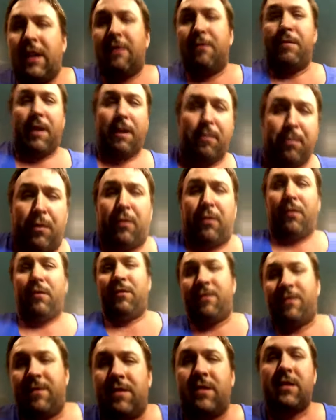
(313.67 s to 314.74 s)
people
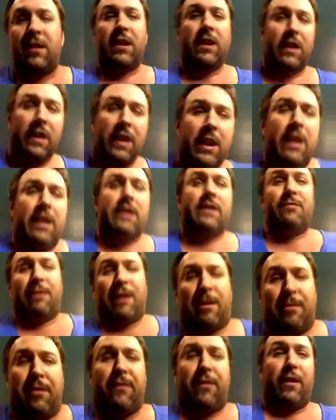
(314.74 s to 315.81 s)
to
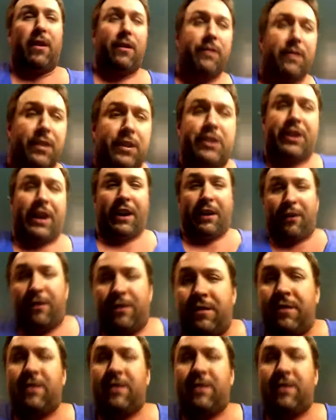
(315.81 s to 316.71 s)
become involved in the channel,